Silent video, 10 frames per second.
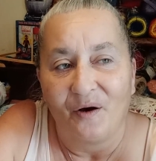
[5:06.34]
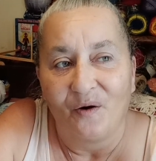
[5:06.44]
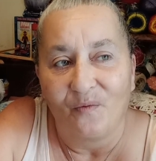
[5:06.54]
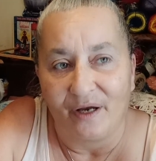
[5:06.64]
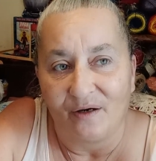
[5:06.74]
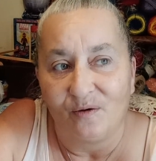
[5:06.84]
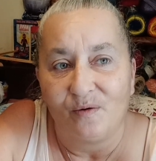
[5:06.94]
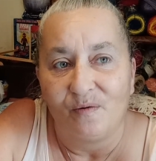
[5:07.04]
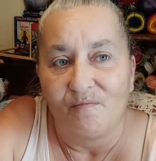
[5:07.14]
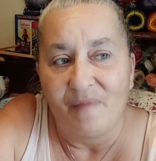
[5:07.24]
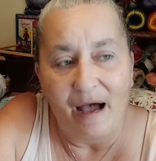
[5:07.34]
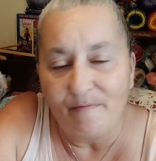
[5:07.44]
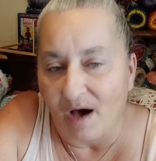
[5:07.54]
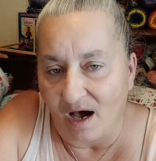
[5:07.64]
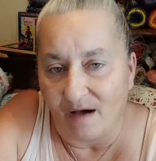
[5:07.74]
Well, my
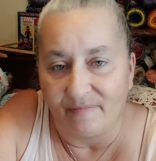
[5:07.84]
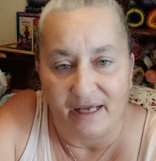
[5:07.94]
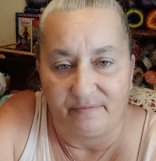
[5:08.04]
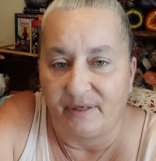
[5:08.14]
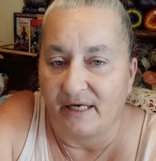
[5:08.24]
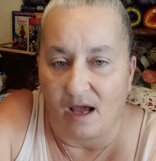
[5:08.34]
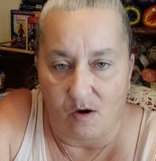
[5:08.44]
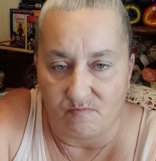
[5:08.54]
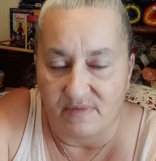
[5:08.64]
mom had been on